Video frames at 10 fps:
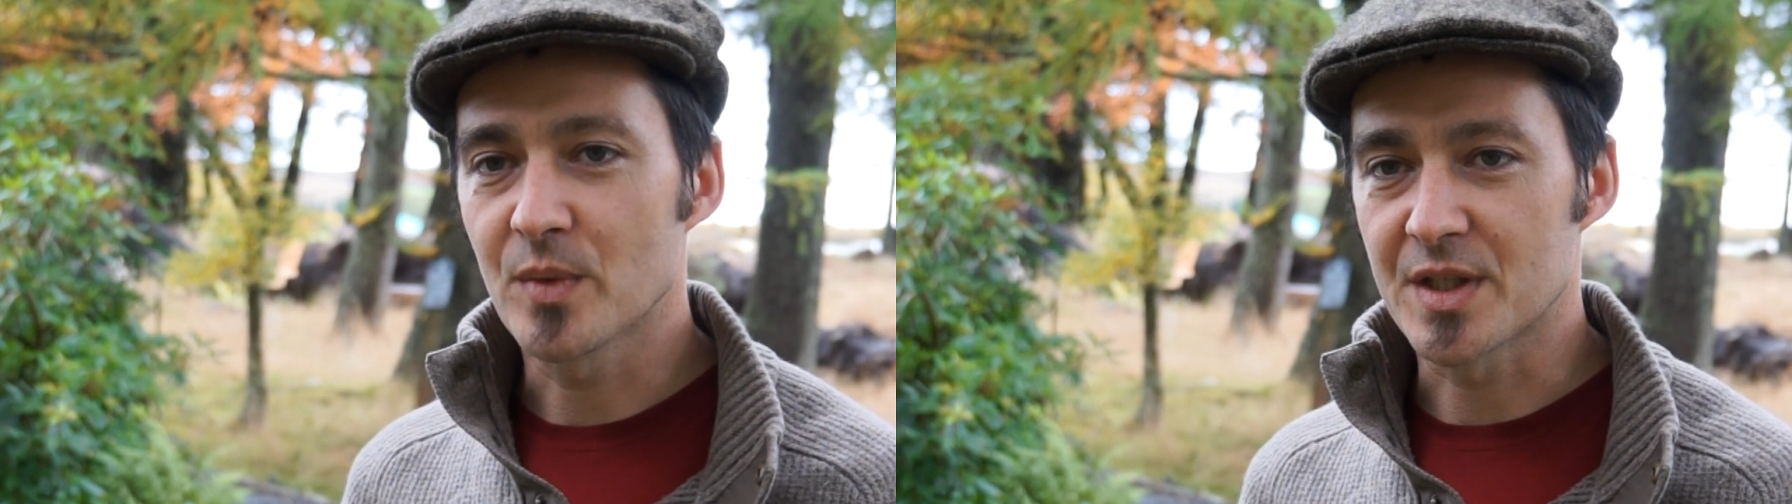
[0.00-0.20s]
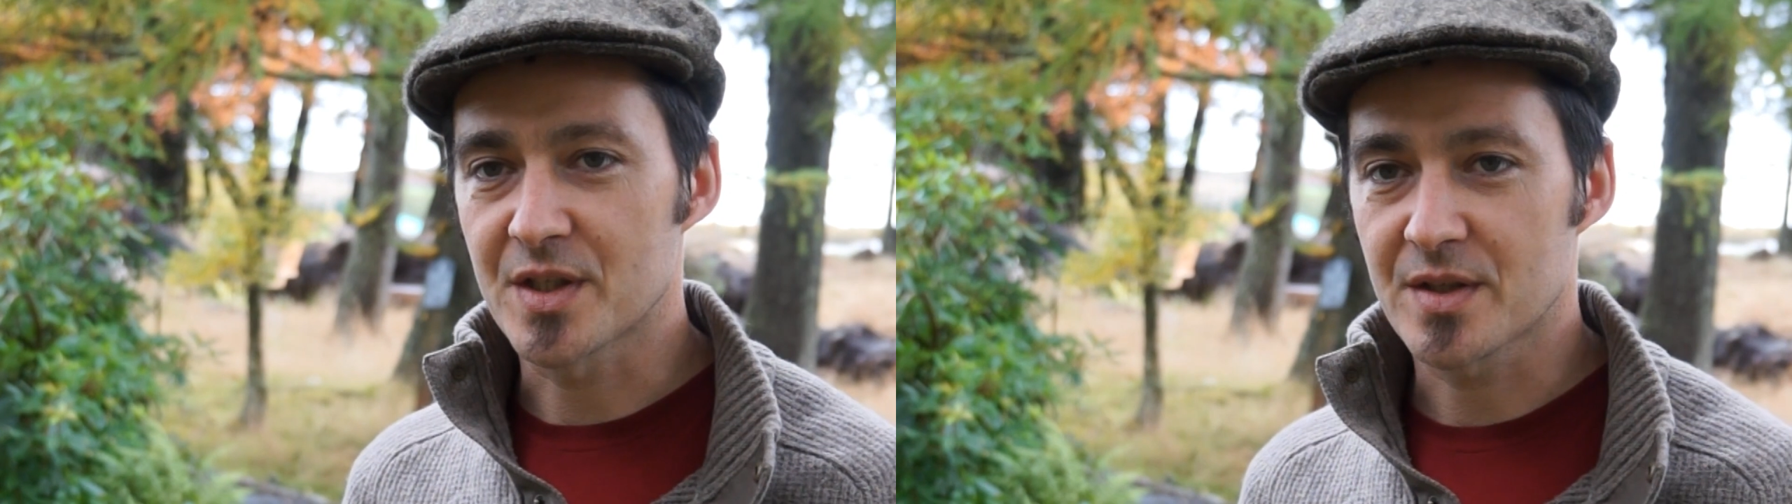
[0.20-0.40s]

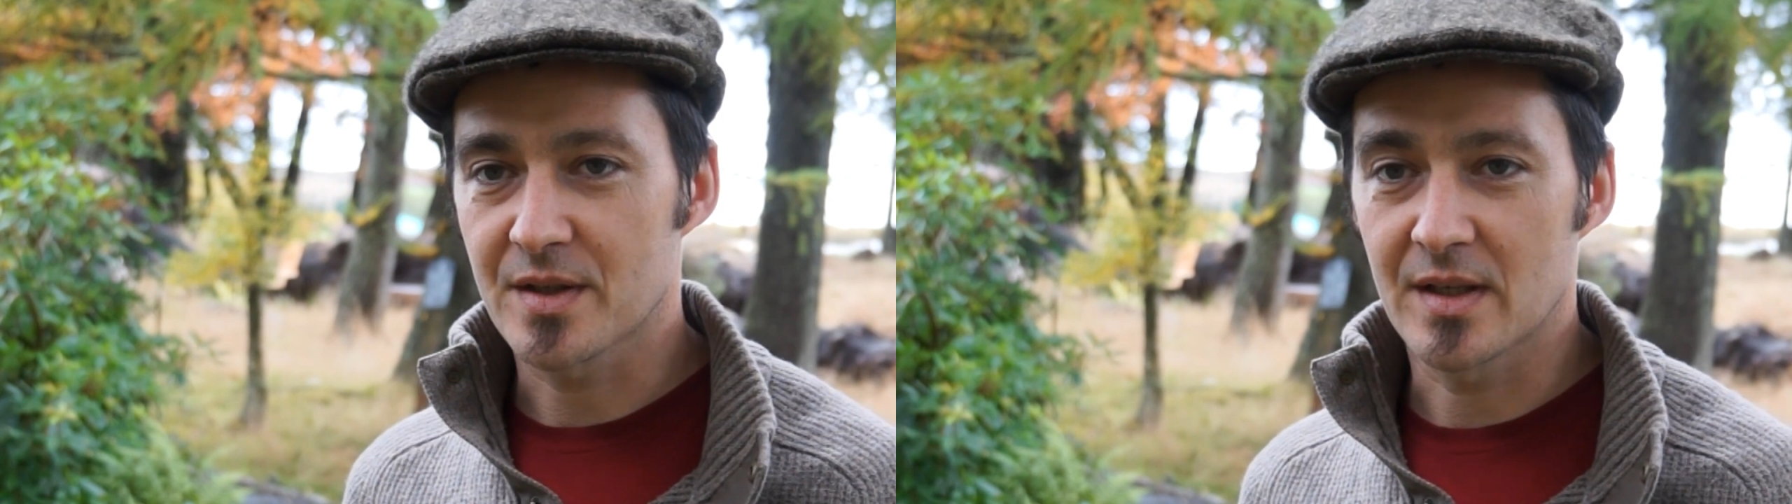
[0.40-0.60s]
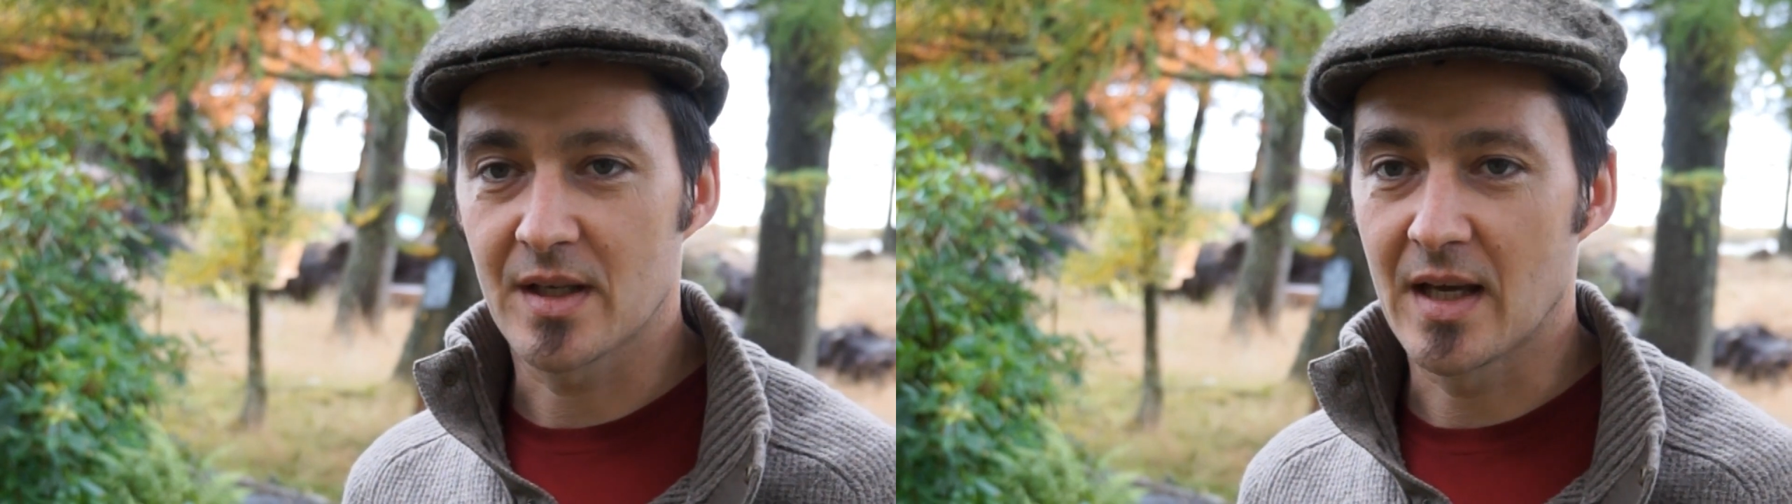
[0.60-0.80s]
which
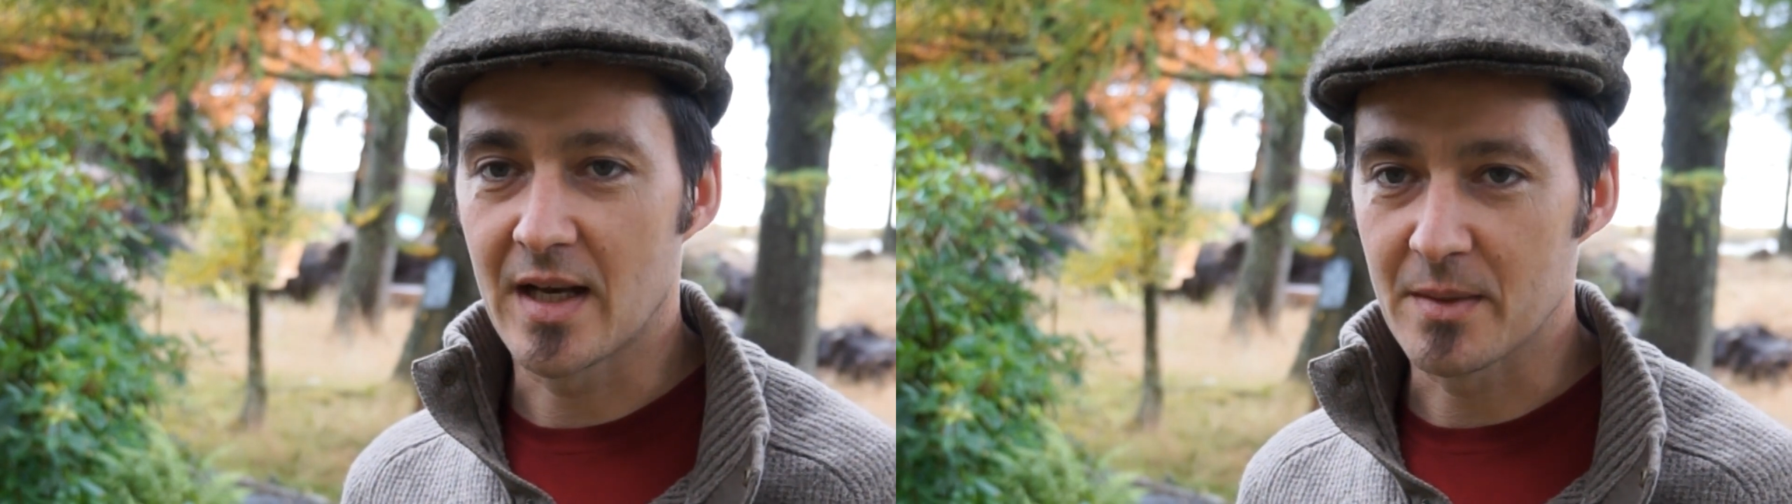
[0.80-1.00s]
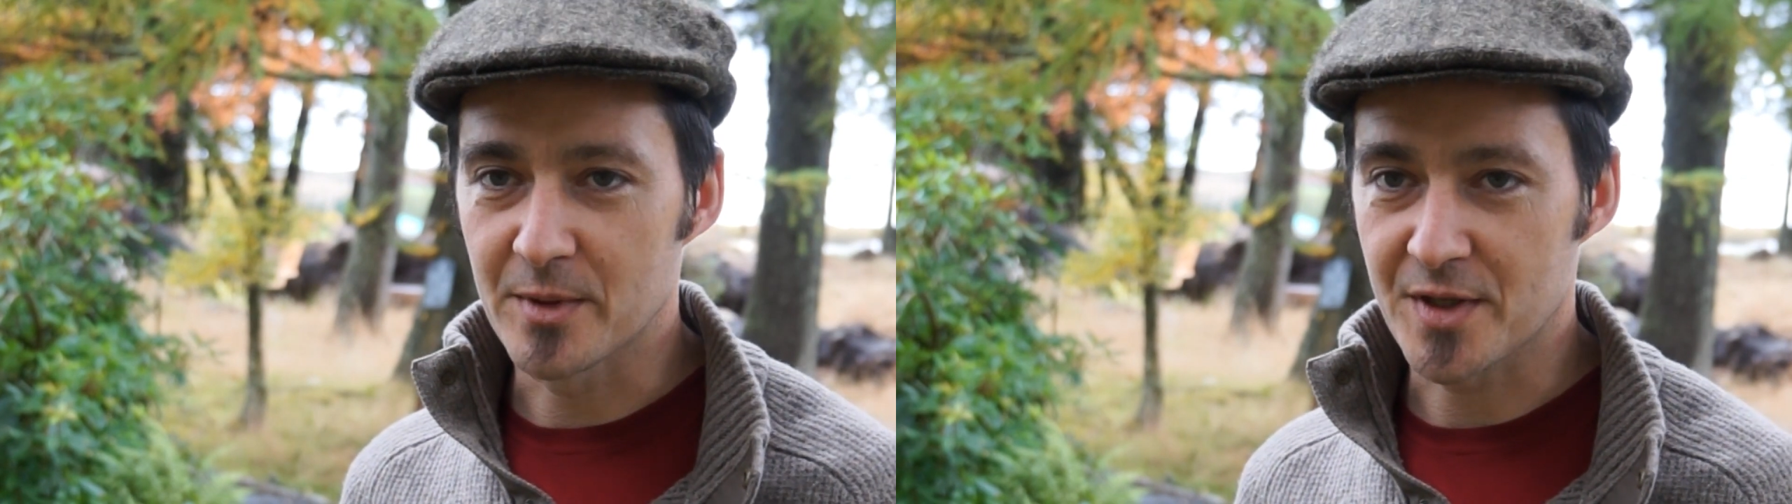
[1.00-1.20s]

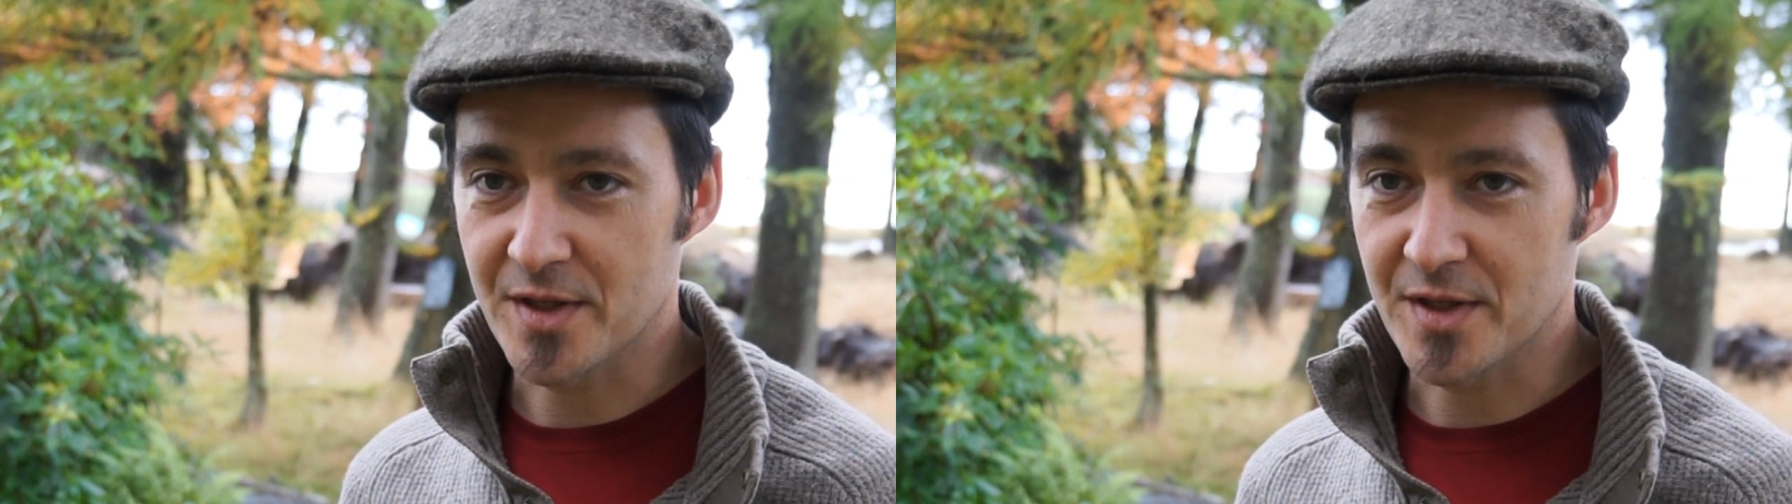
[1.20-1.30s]
enables